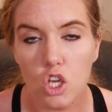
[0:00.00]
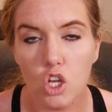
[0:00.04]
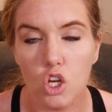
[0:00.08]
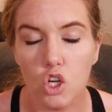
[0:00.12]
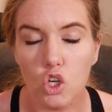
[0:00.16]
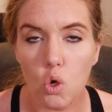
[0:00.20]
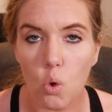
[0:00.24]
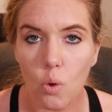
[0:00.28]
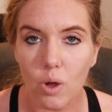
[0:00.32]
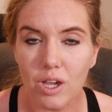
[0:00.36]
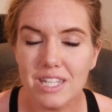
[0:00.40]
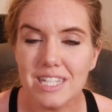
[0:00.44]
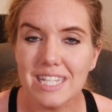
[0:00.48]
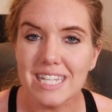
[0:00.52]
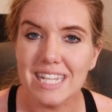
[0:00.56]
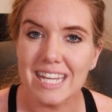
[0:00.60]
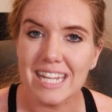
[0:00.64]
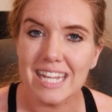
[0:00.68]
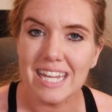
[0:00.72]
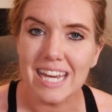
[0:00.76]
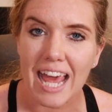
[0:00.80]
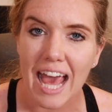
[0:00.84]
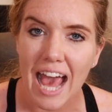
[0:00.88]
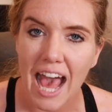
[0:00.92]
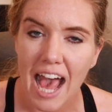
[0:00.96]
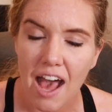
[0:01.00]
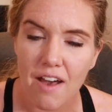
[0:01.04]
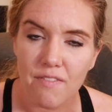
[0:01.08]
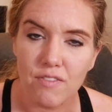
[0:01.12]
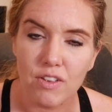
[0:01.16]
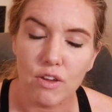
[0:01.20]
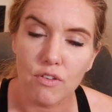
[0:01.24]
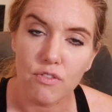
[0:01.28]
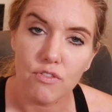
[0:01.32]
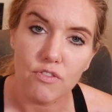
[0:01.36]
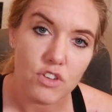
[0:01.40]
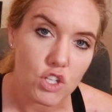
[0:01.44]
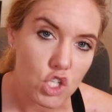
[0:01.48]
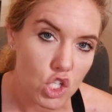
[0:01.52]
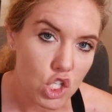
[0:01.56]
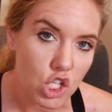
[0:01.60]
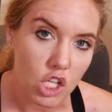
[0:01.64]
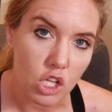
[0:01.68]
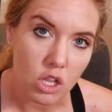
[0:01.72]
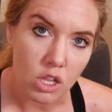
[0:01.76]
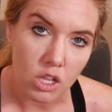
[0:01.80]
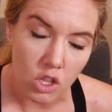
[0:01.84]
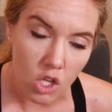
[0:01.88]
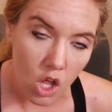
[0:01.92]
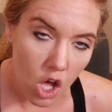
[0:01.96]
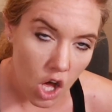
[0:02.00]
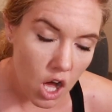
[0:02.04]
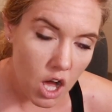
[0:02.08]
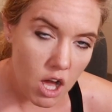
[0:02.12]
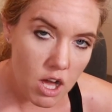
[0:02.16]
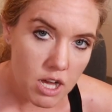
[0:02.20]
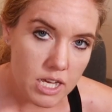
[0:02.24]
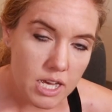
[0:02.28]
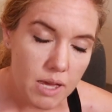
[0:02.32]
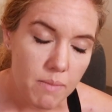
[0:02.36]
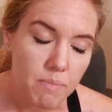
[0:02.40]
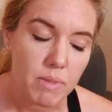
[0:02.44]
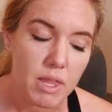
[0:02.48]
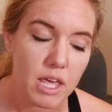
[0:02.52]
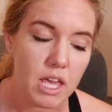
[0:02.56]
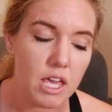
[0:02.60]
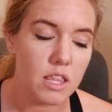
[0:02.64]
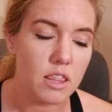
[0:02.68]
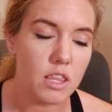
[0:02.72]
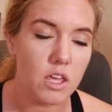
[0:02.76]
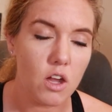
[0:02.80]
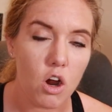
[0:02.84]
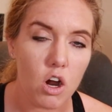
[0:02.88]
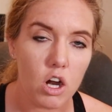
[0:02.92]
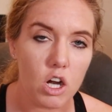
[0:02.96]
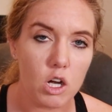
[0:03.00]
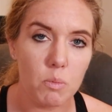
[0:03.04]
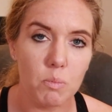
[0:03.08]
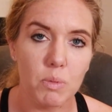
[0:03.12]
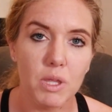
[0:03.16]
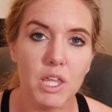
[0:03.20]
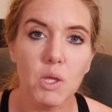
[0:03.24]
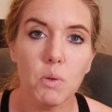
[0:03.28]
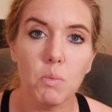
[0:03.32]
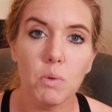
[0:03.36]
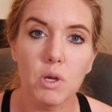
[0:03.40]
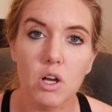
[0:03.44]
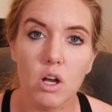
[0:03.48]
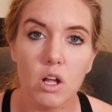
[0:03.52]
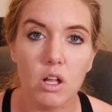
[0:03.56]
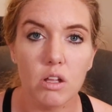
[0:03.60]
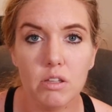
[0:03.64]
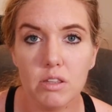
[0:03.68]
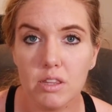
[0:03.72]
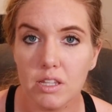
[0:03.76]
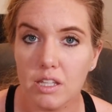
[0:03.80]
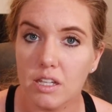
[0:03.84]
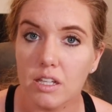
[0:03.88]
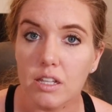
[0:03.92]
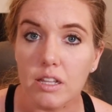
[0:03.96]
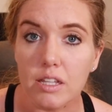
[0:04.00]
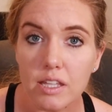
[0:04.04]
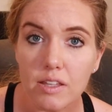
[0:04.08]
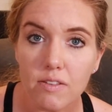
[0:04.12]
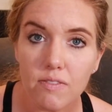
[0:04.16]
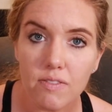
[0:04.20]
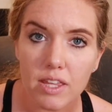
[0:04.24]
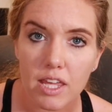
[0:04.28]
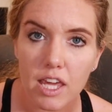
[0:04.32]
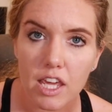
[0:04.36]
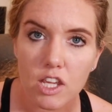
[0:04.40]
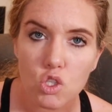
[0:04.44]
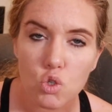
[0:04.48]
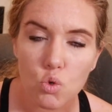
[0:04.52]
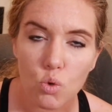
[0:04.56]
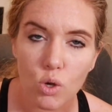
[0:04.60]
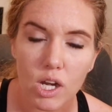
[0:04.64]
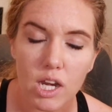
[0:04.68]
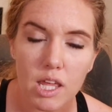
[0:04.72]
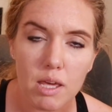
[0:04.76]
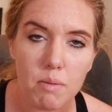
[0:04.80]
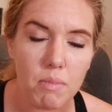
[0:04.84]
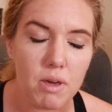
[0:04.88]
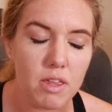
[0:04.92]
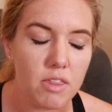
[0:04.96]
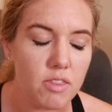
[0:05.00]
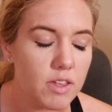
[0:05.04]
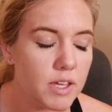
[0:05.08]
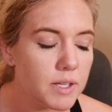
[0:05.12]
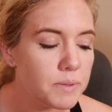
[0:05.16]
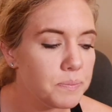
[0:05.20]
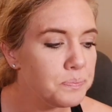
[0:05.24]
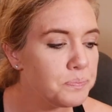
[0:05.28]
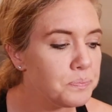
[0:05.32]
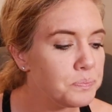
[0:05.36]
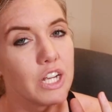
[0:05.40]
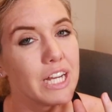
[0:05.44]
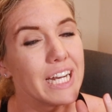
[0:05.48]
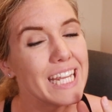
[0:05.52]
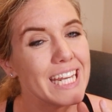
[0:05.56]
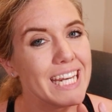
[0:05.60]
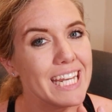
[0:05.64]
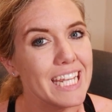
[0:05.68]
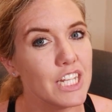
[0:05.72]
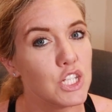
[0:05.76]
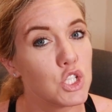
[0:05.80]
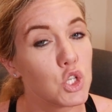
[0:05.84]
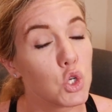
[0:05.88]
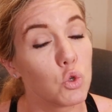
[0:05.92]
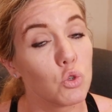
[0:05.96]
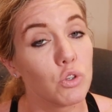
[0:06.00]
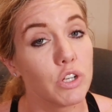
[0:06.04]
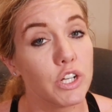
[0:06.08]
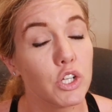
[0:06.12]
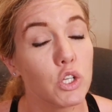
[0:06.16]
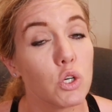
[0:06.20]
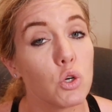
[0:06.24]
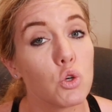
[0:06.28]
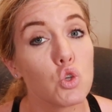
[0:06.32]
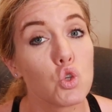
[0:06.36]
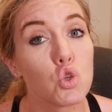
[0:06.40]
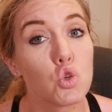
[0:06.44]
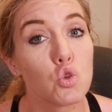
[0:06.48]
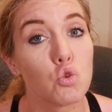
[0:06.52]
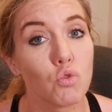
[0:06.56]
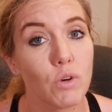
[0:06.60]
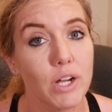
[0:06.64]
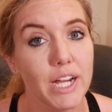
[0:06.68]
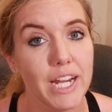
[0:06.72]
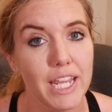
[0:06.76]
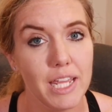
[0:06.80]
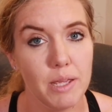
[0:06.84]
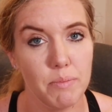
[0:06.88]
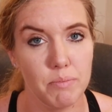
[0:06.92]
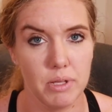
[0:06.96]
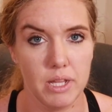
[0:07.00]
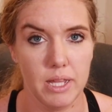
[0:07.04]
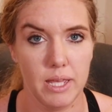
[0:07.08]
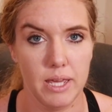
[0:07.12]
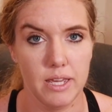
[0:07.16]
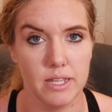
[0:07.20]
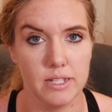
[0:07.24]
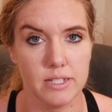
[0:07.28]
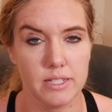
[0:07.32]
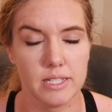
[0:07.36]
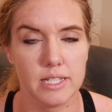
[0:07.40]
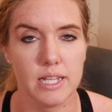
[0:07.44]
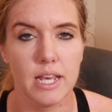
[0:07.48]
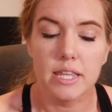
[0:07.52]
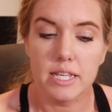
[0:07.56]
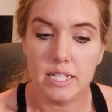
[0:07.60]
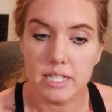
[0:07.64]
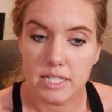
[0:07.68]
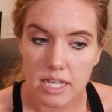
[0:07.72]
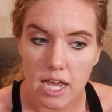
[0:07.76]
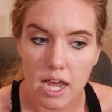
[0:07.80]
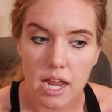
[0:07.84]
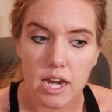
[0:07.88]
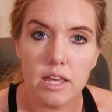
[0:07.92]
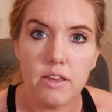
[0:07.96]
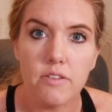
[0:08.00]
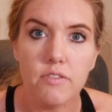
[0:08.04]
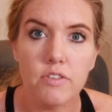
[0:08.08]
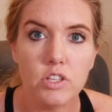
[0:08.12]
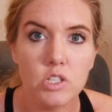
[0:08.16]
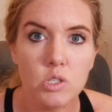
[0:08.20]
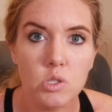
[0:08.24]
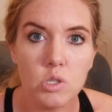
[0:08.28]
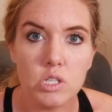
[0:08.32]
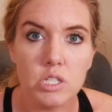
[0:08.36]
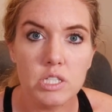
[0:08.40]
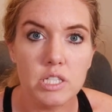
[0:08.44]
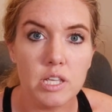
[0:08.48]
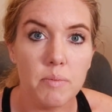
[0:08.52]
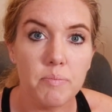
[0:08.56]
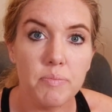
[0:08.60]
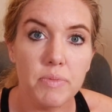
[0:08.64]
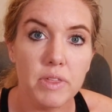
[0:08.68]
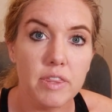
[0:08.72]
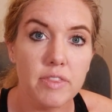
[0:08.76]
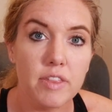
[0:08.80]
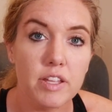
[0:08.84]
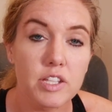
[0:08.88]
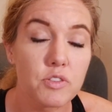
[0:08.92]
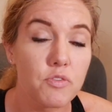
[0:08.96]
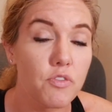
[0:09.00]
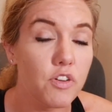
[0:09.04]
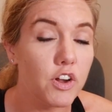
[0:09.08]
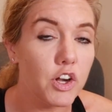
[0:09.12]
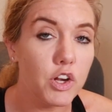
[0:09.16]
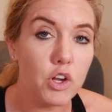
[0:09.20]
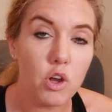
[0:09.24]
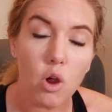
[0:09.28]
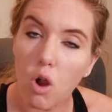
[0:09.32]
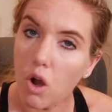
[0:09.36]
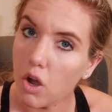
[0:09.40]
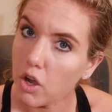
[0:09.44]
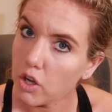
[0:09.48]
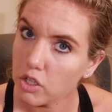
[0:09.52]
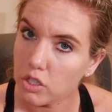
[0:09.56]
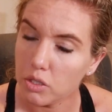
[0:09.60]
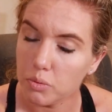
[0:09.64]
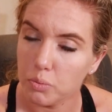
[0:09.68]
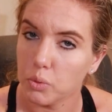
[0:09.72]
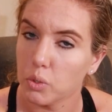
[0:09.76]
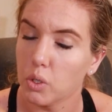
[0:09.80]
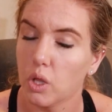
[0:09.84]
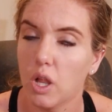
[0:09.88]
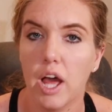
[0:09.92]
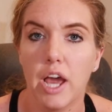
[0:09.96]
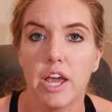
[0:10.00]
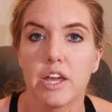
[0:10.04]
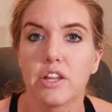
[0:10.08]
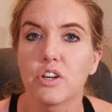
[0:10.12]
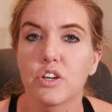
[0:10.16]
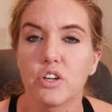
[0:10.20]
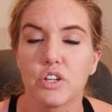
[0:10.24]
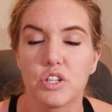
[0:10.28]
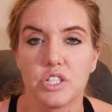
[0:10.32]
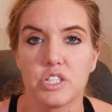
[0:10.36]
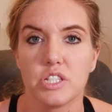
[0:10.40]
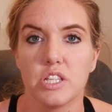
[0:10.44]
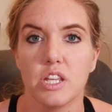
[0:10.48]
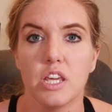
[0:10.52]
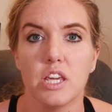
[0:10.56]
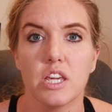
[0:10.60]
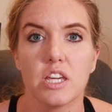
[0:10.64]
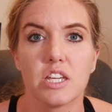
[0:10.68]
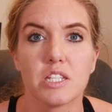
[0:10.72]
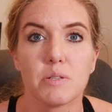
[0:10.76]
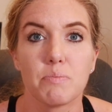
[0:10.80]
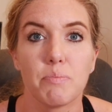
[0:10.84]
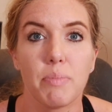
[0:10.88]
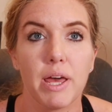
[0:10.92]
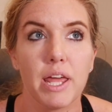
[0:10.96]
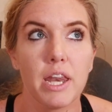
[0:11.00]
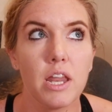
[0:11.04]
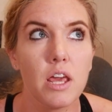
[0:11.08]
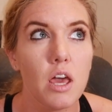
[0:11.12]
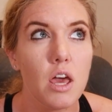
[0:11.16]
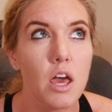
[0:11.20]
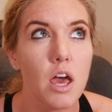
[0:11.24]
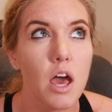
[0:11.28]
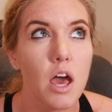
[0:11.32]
You're going to need to have an efficient log in the RRP. We call it the Alleviate training method. You're going to need to create your own training plans. This kind of is something that's very arguable, I understand, but